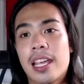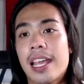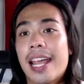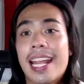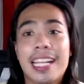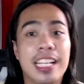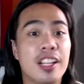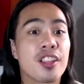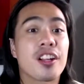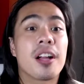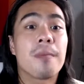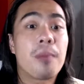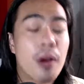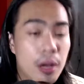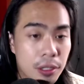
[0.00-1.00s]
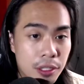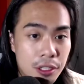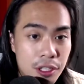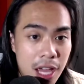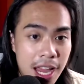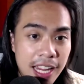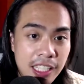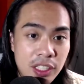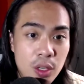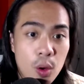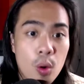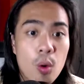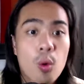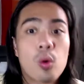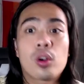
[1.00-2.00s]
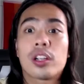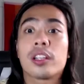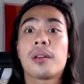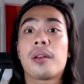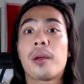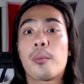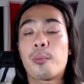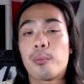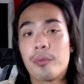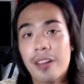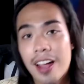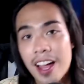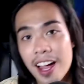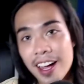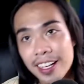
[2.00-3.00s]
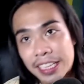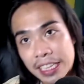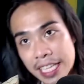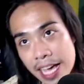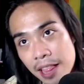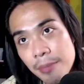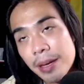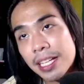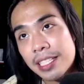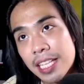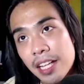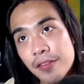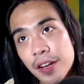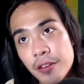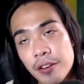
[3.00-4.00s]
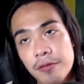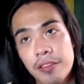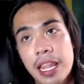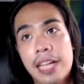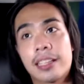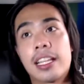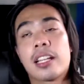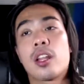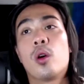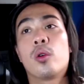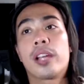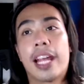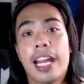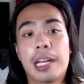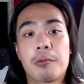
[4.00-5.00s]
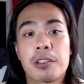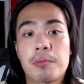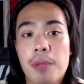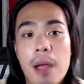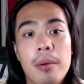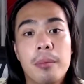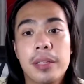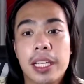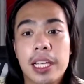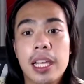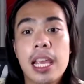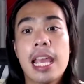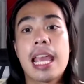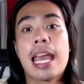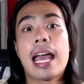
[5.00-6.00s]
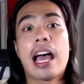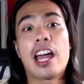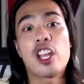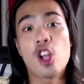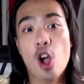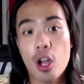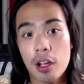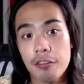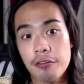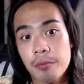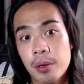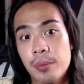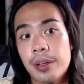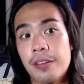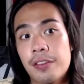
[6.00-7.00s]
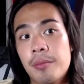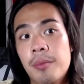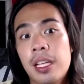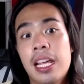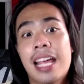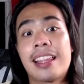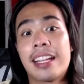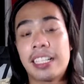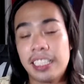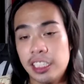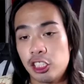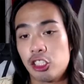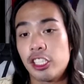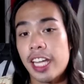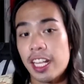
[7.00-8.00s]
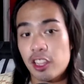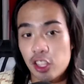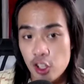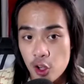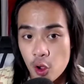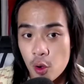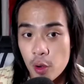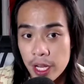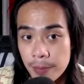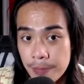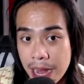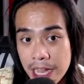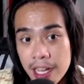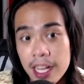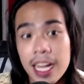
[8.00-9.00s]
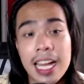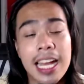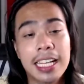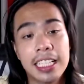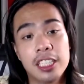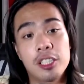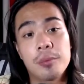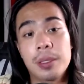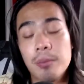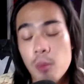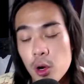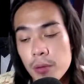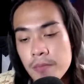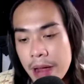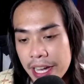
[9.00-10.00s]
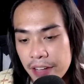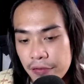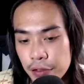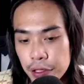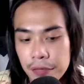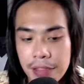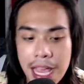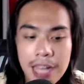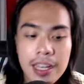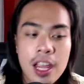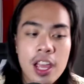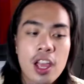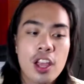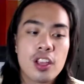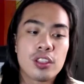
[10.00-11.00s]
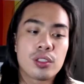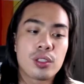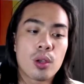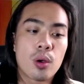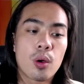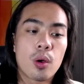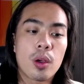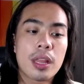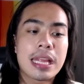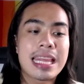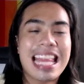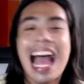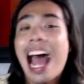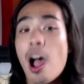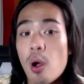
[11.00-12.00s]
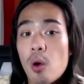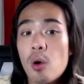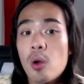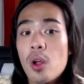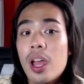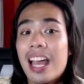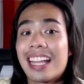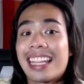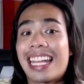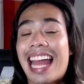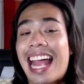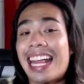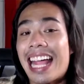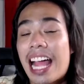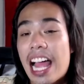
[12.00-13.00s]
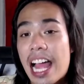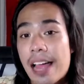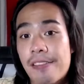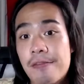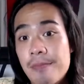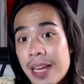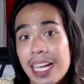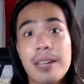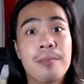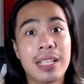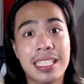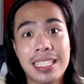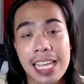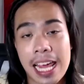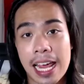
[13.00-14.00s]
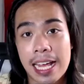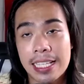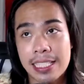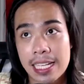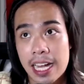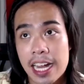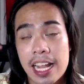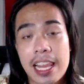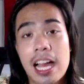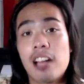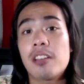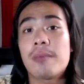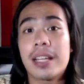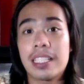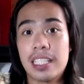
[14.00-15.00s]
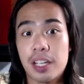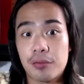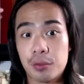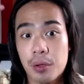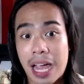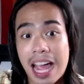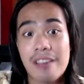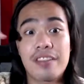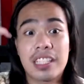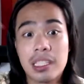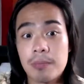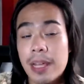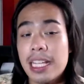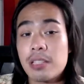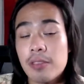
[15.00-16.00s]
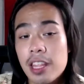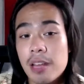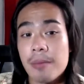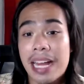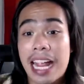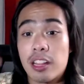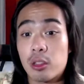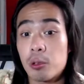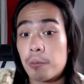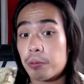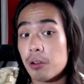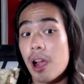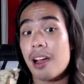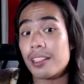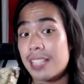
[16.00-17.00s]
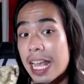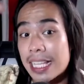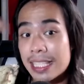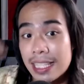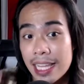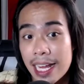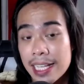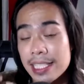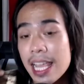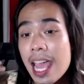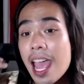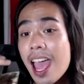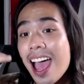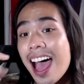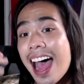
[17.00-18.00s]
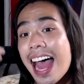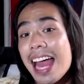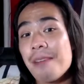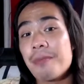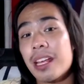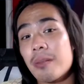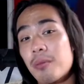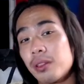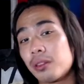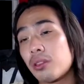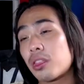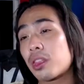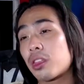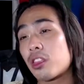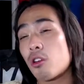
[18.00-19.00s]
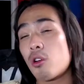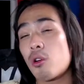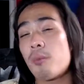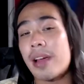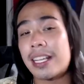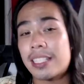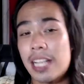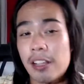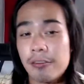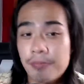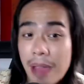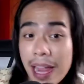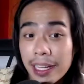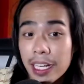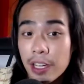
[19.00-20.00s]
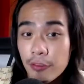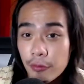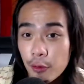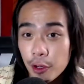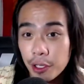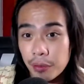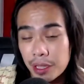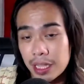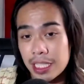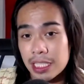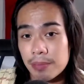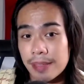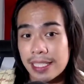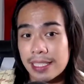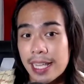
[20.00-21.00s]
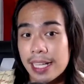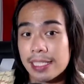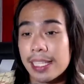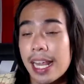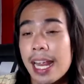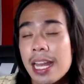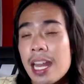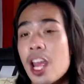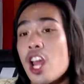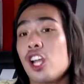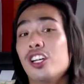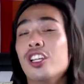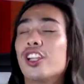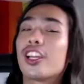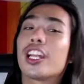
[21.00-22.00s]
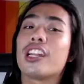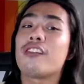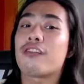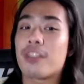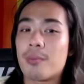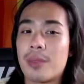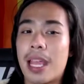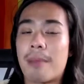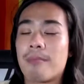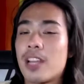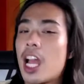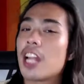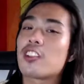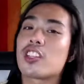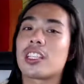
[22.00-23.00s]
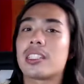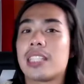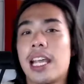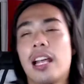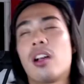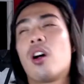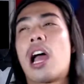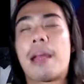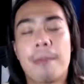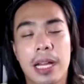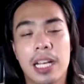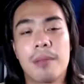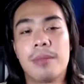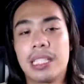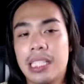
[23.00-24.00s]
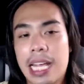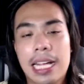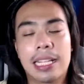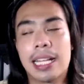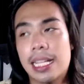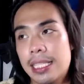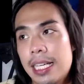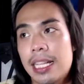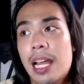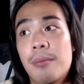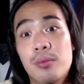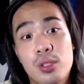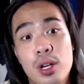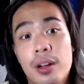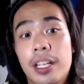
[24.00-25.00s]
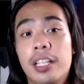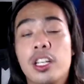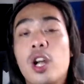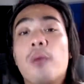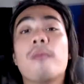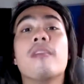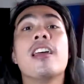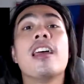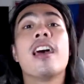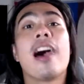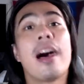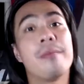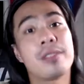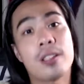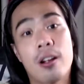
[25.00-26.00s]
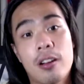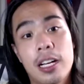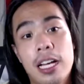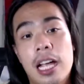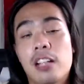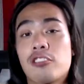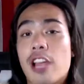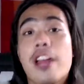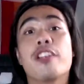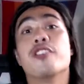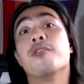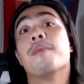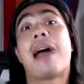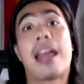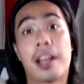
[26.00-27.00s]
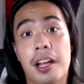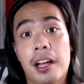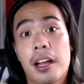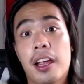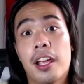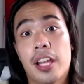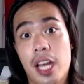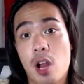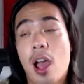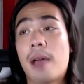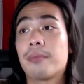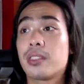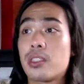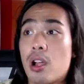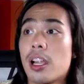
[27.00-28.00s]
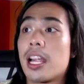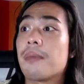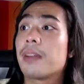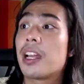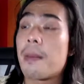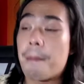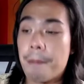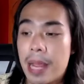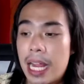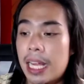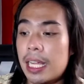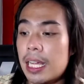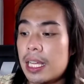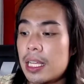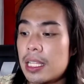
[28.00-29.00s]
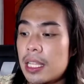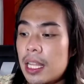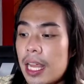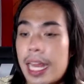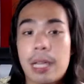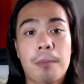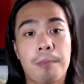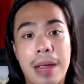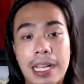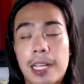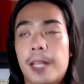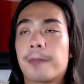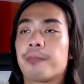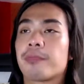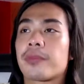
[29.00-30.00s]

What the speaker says: and either apologize or tell myself and reflect that, okay, it was probably an off moment for me and I need to get to know it better and I need to be more mindful of that. So now that I have made mistakes and I allowed myself to have a space within my head to process things, I am able to throw myself back and forth with these mistakes and learn from them. Not just saying, oh, I made a mistake, that's it, I'm sorry. No, I'm sorry, I'll try to do better. I'm sorry, I'm gonna make it better.